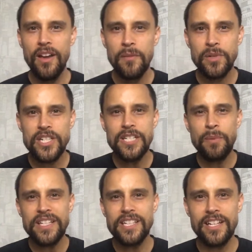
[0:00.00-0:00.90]
But she's
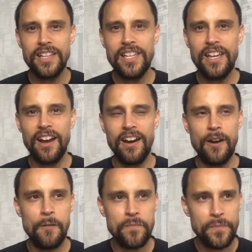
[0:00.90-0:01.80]
basically
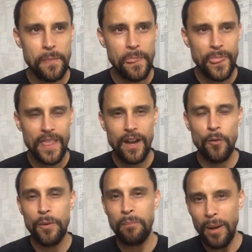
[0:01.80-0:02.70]
a
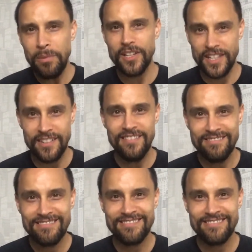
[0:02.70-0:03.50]
Republican.